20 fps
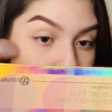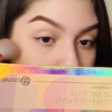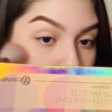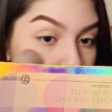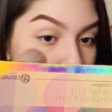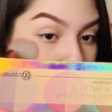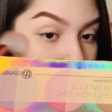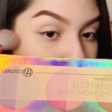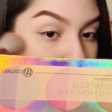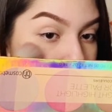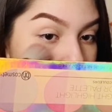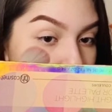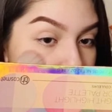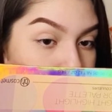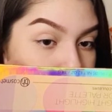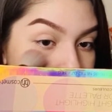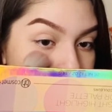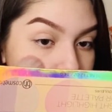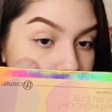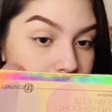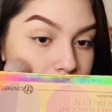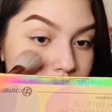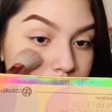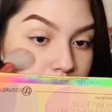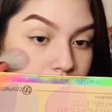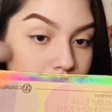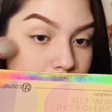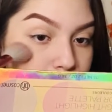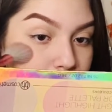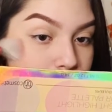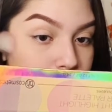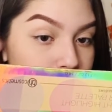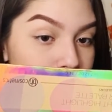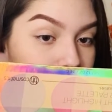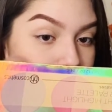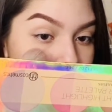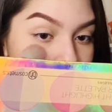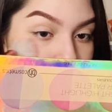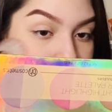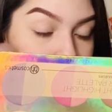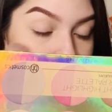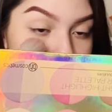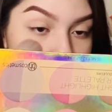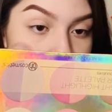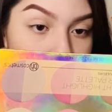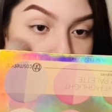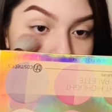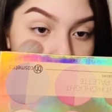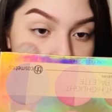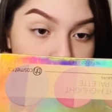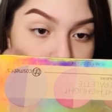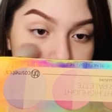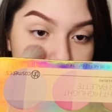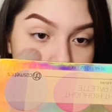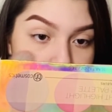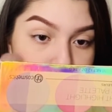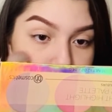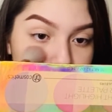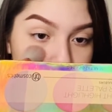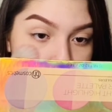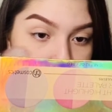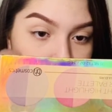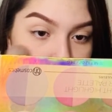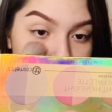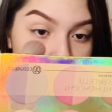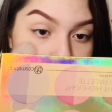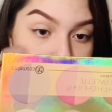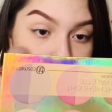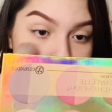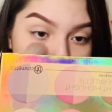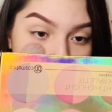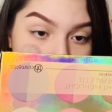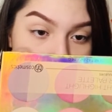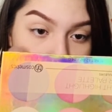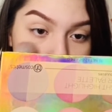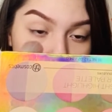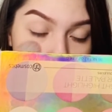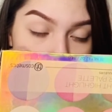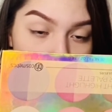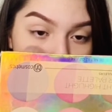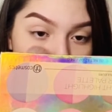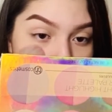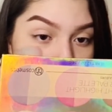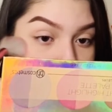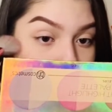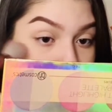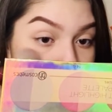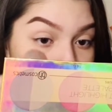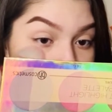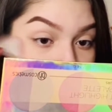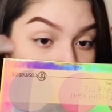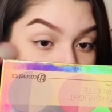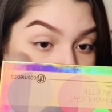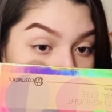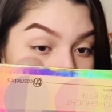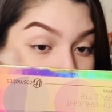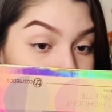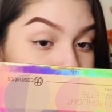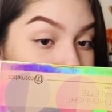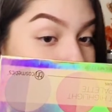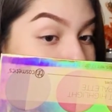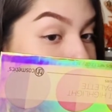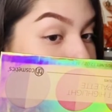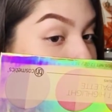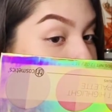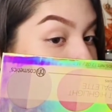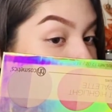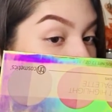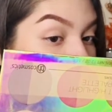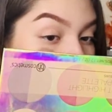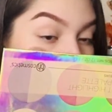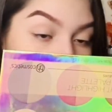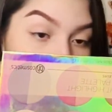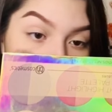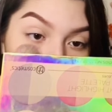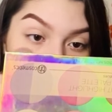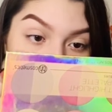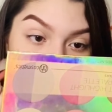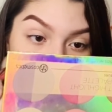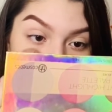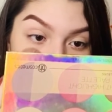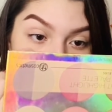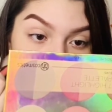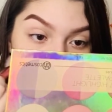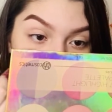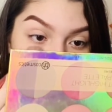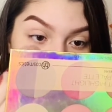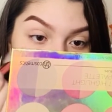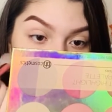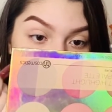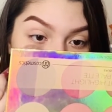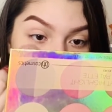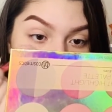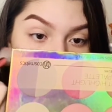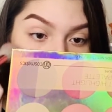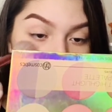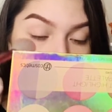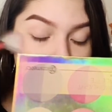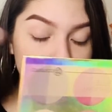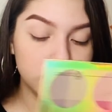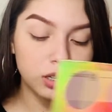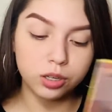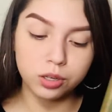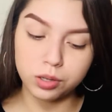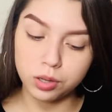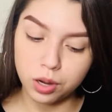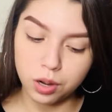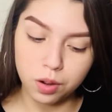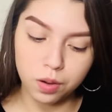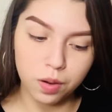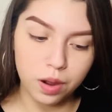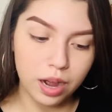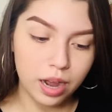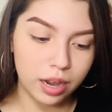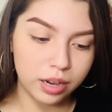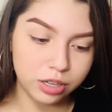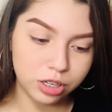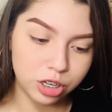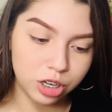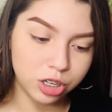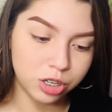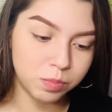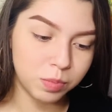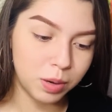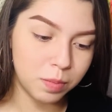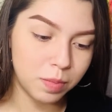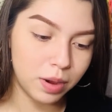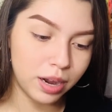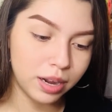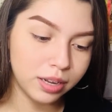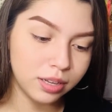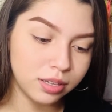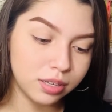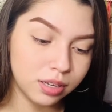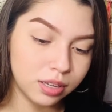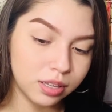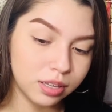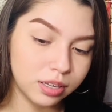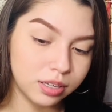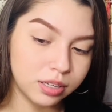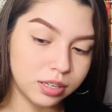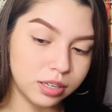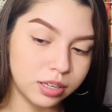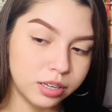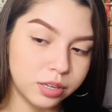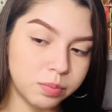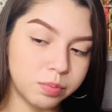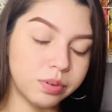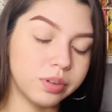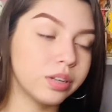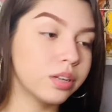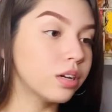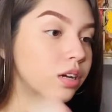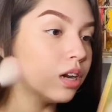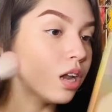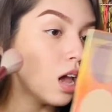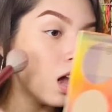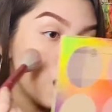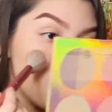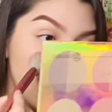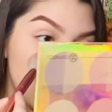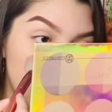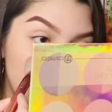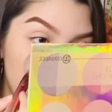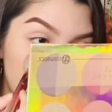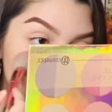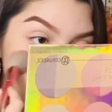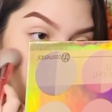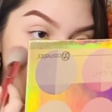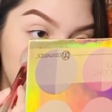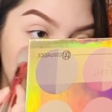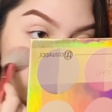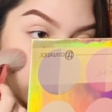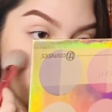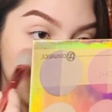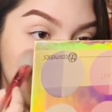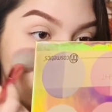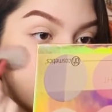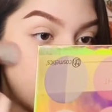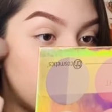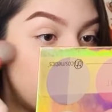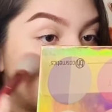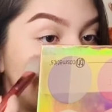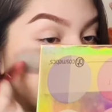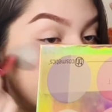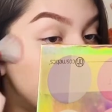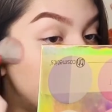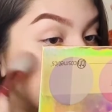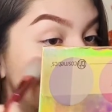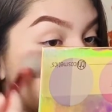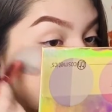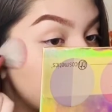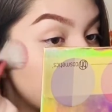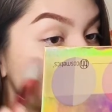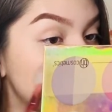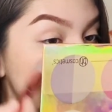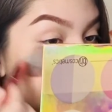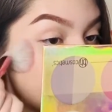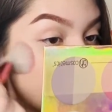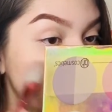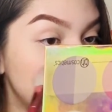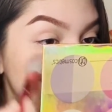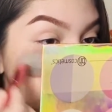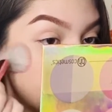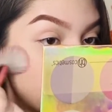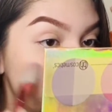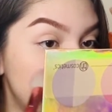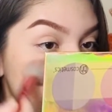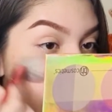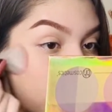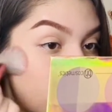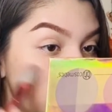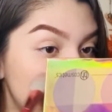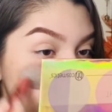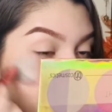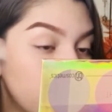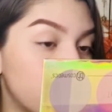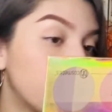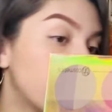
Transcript: Oh, okay, this kind of pigments. Okay, so the pigment is kind of really hard. Like, it actually pigments it. So I changed my mind. This is pretty good. And now I'm just gonna do that.